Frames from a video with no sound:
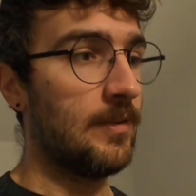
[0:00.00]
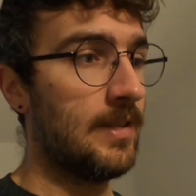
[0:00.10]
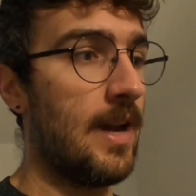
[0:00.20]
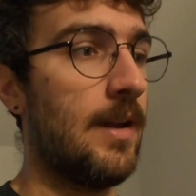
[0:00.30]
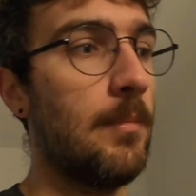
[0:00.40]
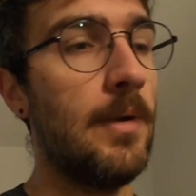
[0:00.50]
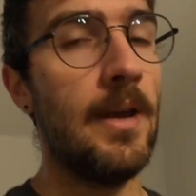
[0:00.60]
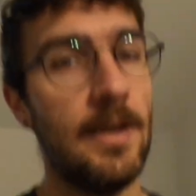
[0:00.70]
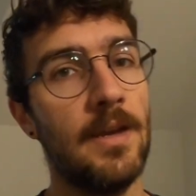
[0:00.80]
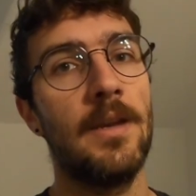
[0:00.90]
time,
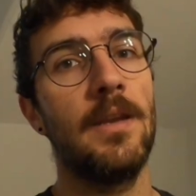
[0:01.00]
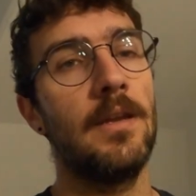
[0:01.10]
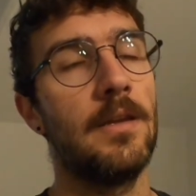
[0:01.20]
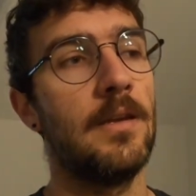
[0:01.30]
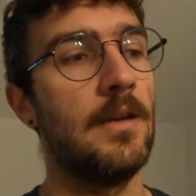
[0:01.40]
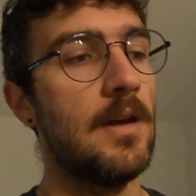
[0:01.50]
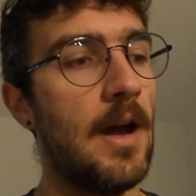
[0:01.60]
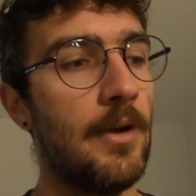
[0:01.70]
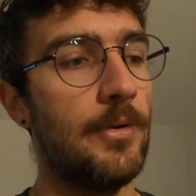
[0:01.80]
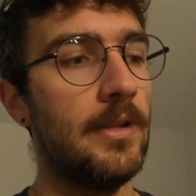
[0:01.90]
and
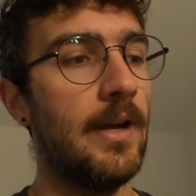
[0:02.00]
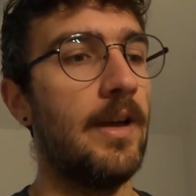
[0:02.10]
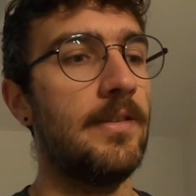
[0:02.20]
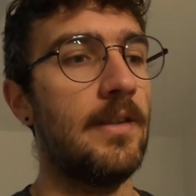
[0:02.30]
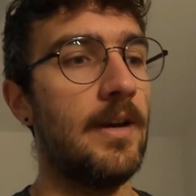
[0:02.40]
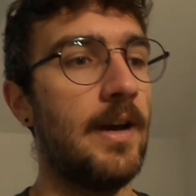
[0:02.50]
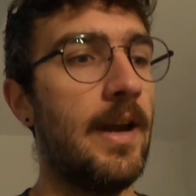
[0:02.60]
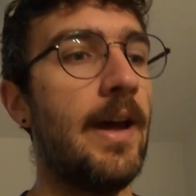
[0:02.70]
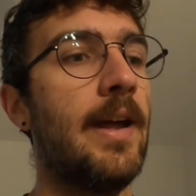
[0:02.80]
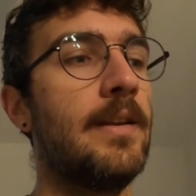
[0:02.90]
I realized that I
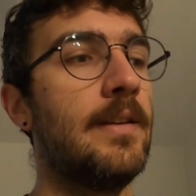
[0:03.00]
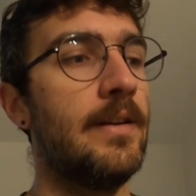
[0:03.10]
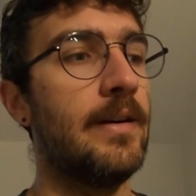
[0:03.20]
hadn't